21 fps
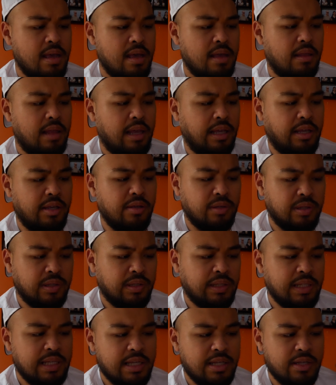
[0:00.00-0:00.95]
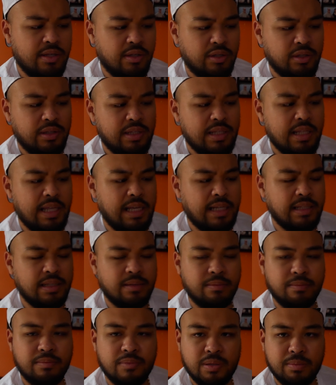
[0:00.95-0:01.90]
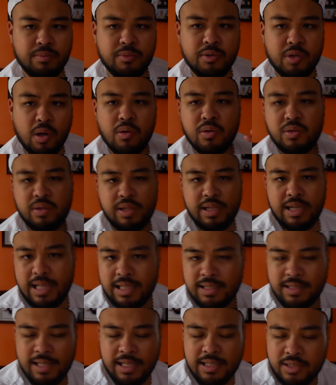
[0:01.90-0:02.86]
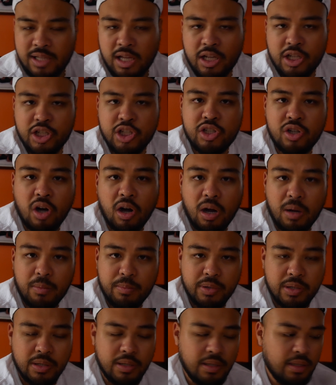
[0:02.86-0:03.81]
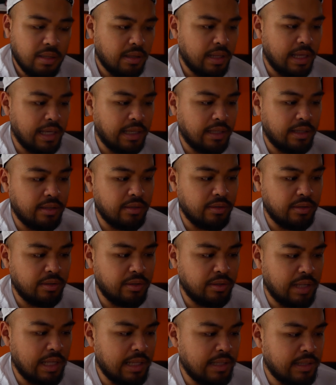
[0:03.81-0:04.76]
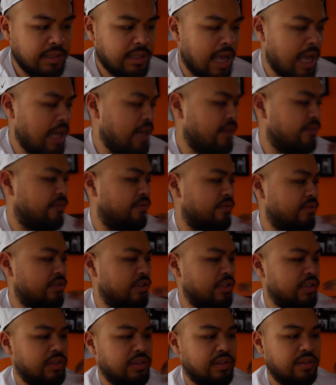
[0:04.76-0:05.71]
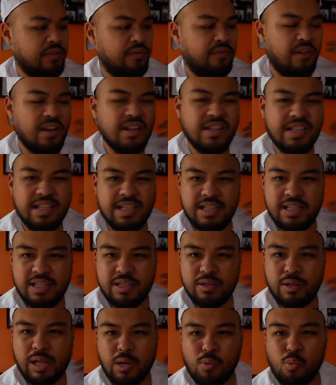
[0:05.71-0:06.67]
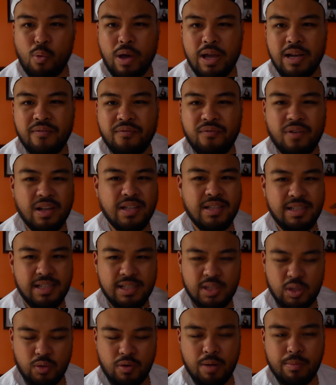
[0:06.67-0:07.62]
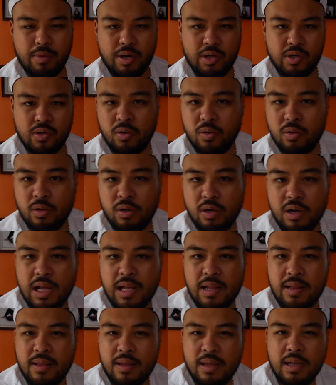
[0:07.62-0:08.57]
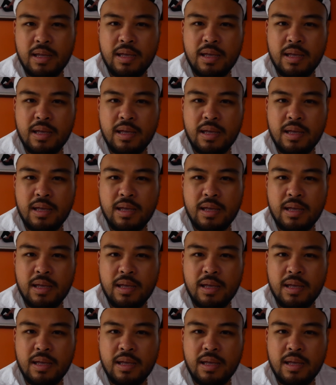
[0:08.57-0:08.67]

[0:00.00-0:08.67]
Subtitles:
like you'll see like some ghosting. It's not sharp, like it's kind of just fuzzy, like white fuzziness around my shoulder, and